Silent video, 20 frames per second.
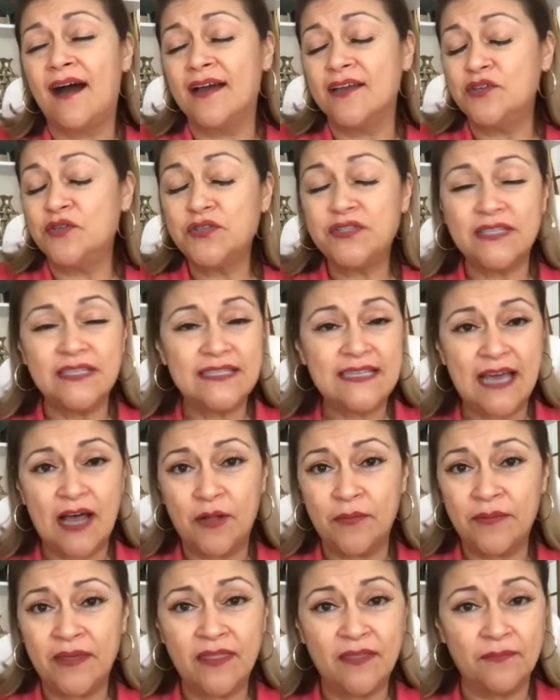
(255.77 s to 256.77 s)
used to
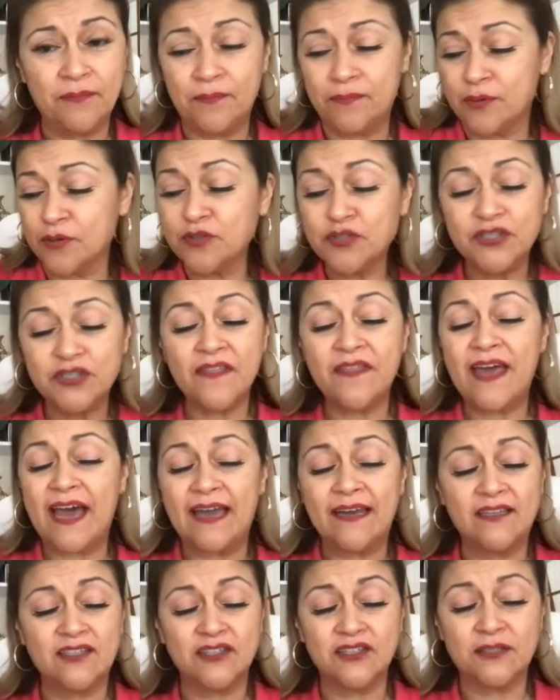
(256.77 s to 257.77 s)
tell me, the person
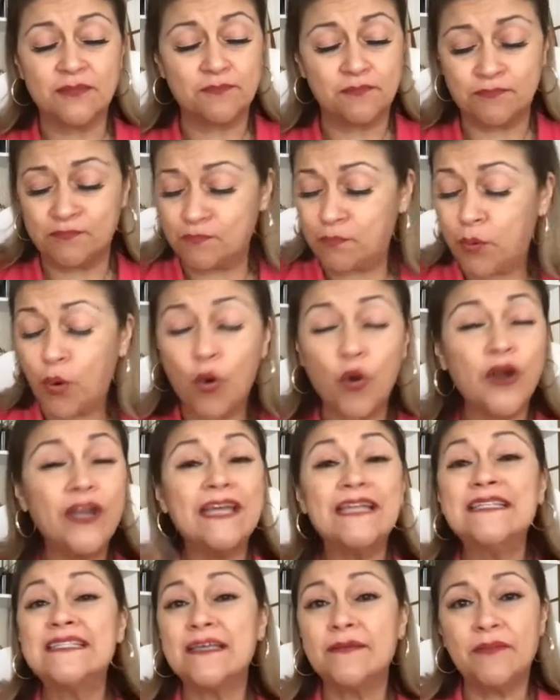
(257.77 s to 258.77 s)
that just poured
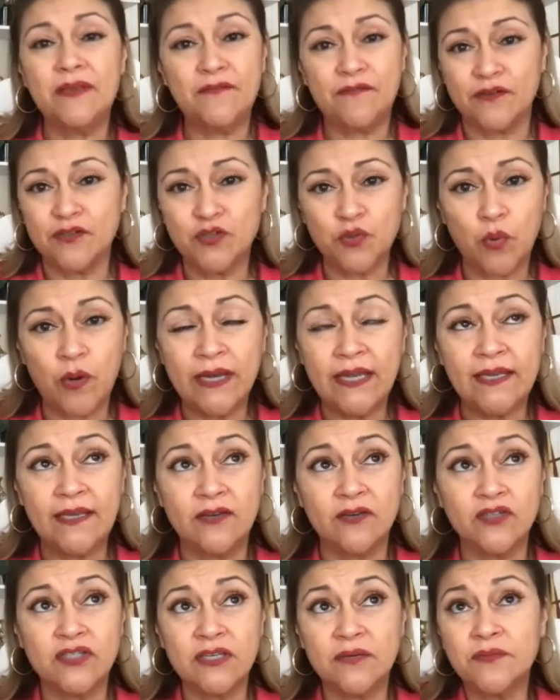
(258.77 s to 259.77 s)
into me for 20
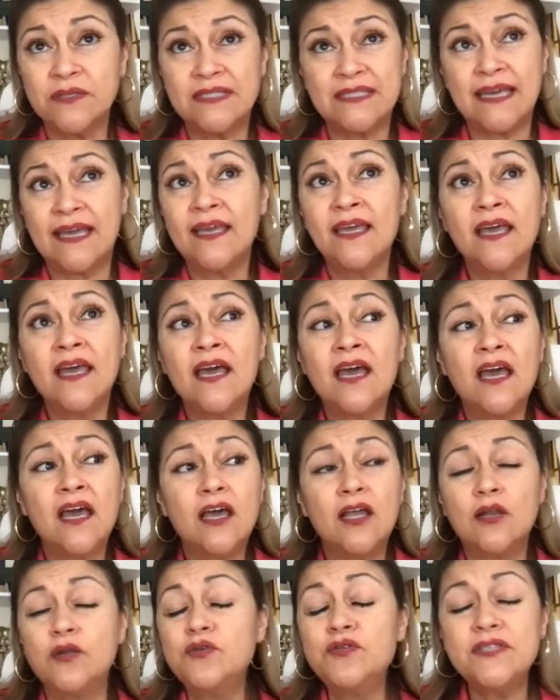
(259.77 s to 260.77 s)
years, he would say,
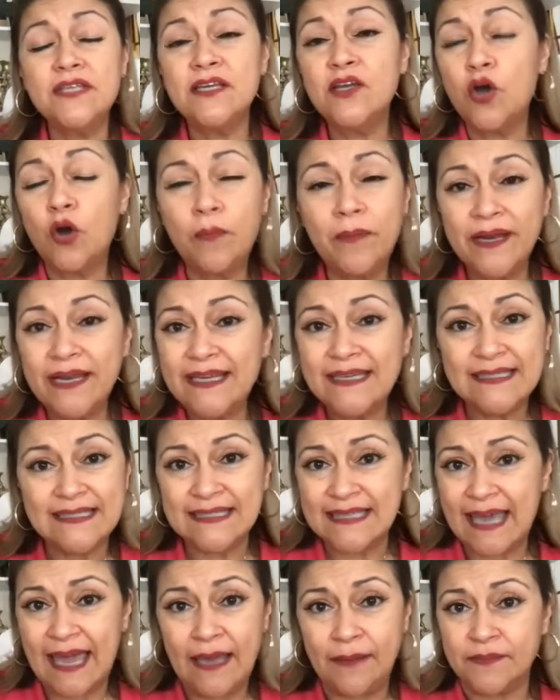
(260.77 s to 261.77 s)
Lucy, nobody
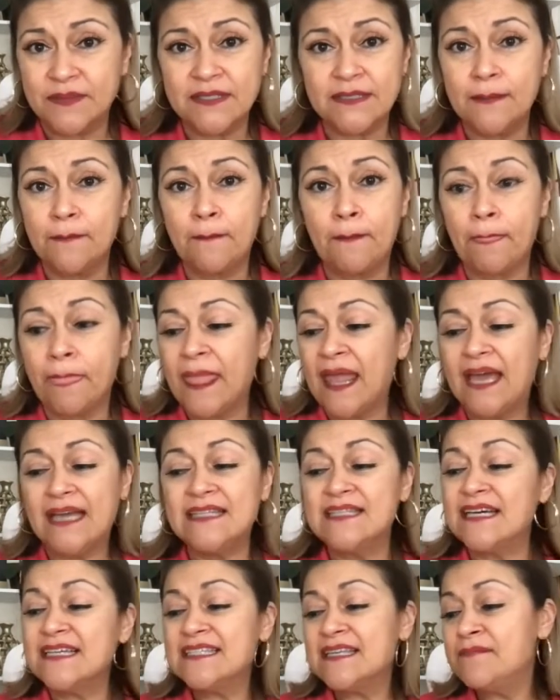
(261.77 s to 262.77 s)
escapes.
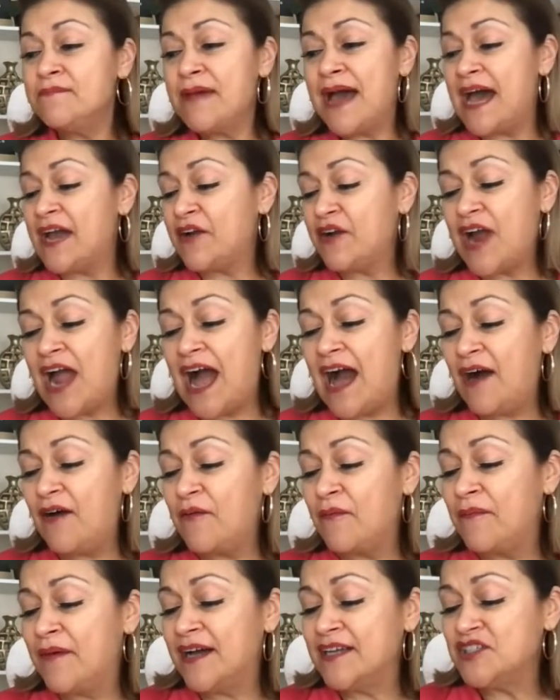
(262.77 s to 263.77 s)
It doesn't matter
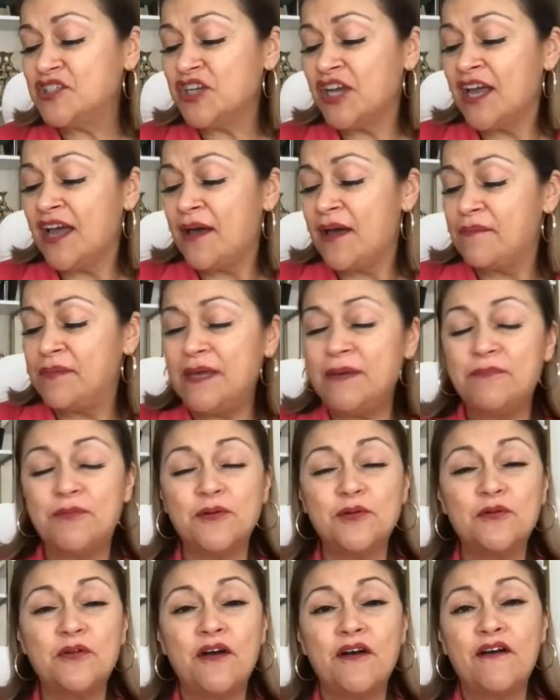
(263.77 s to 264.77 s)
how much
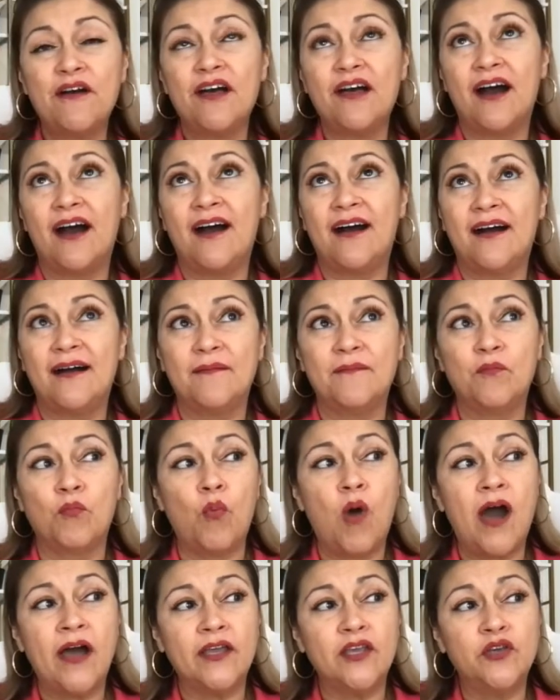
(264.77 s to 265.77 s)
people
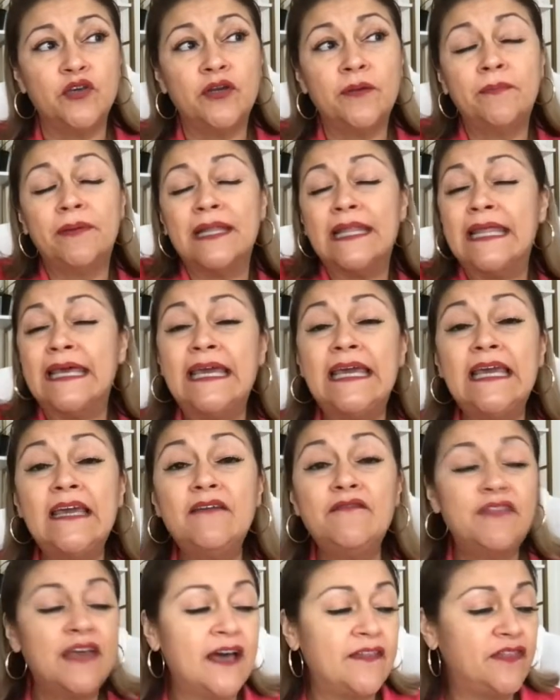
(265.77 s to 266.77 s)
want you to
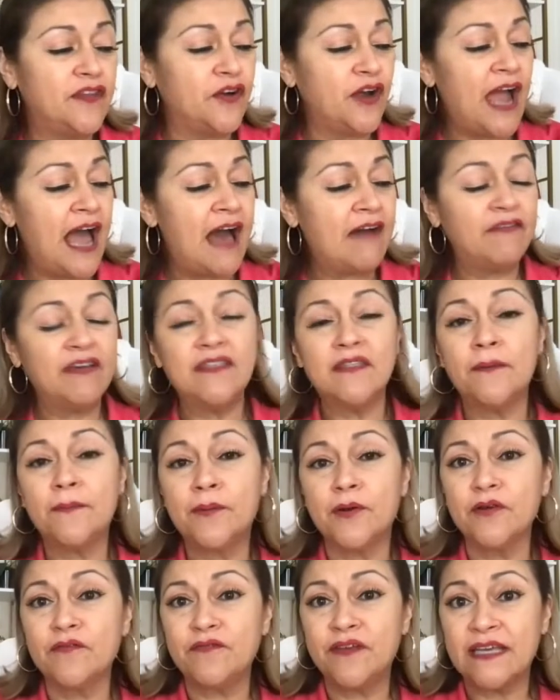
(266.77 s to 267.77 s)
believe that they're having the
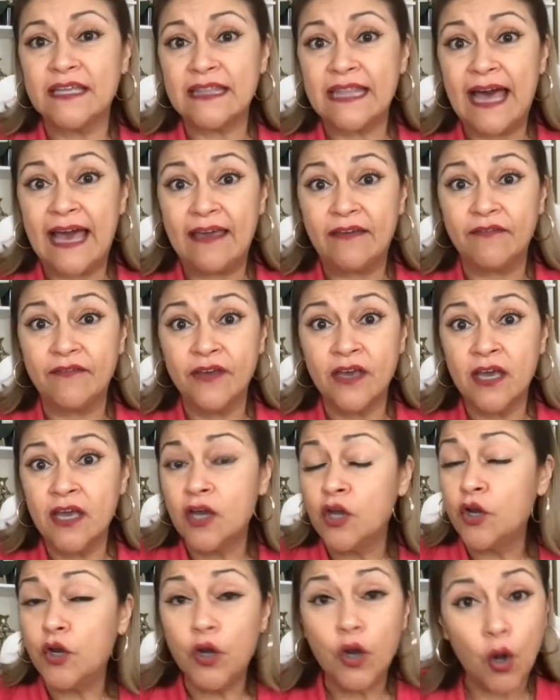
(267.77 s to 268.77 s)
perfect life.
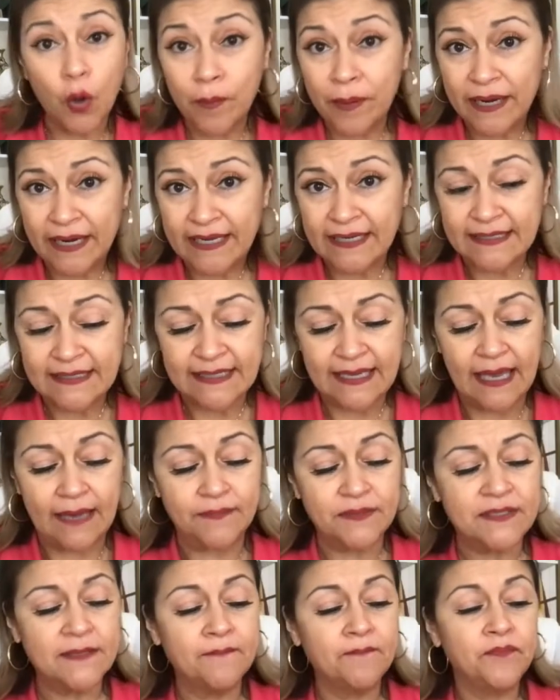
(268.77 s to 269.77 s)
Nobody
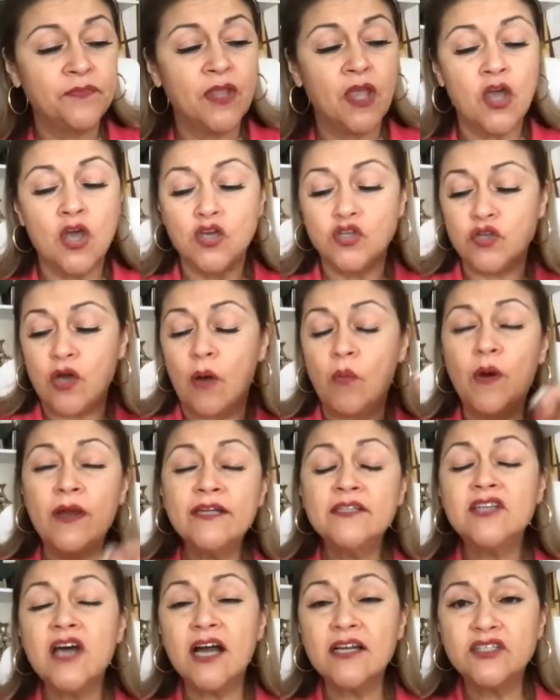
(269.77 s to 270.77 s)
escapes. So I
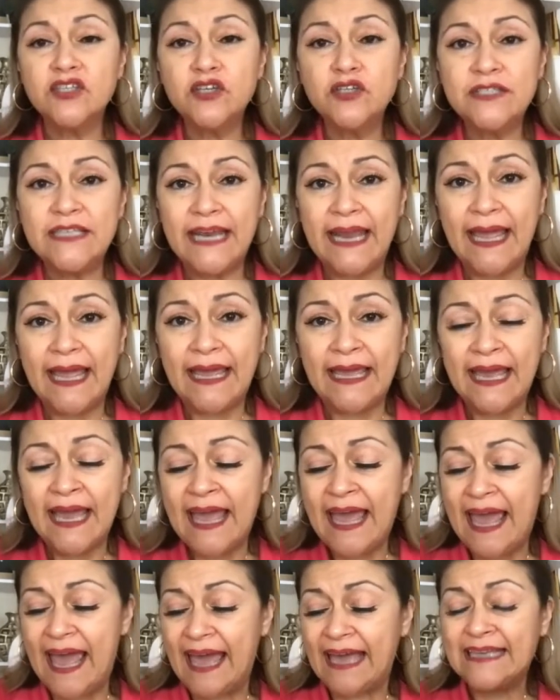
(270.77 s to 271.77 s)
want to talk to you today
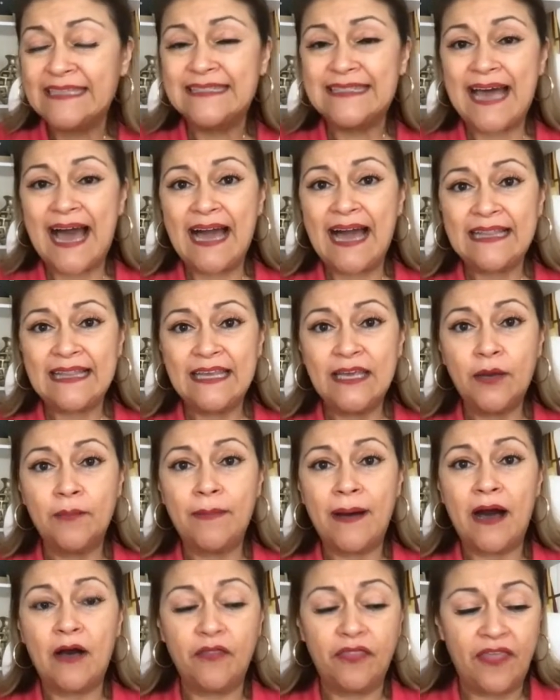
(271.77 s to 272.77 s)
exactly
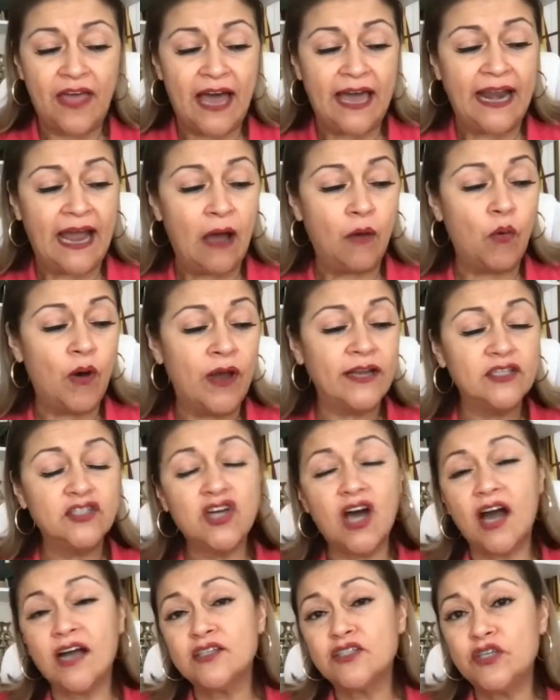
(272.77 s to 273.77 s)
about that. I want to
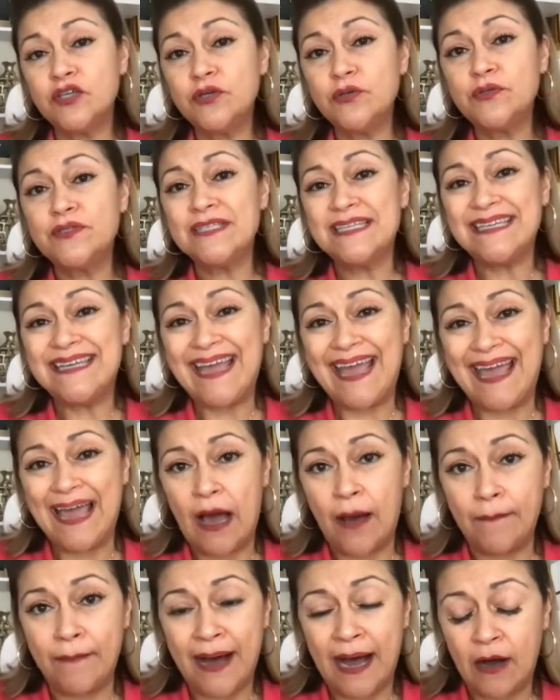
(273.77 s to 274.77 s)
talk to you today
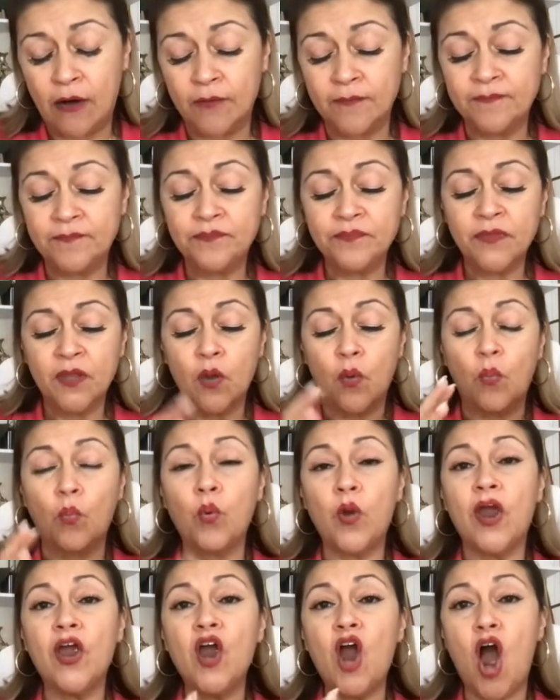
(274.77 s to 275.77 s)
about,
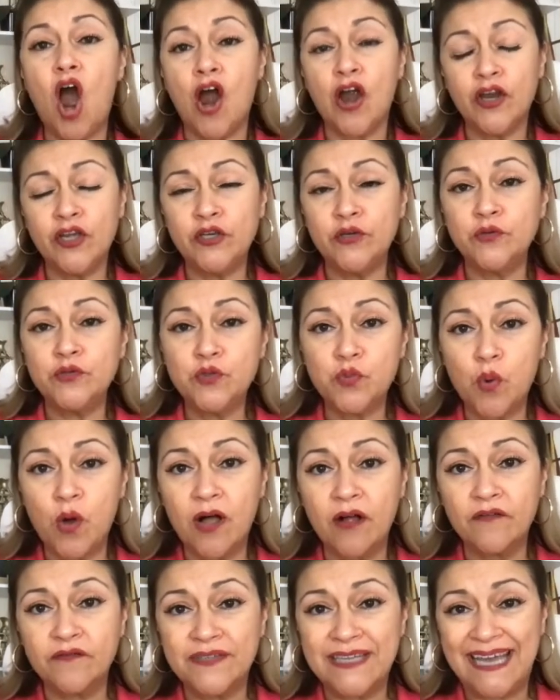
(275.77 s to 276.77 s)
where are you
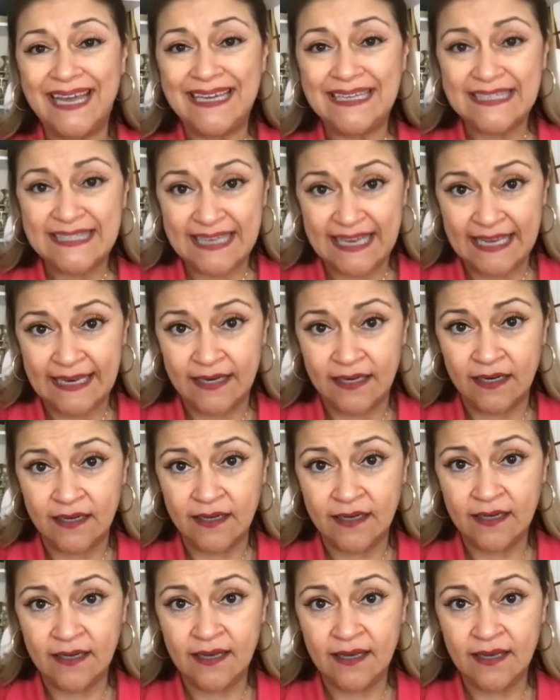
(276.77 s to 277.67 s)
12 days in?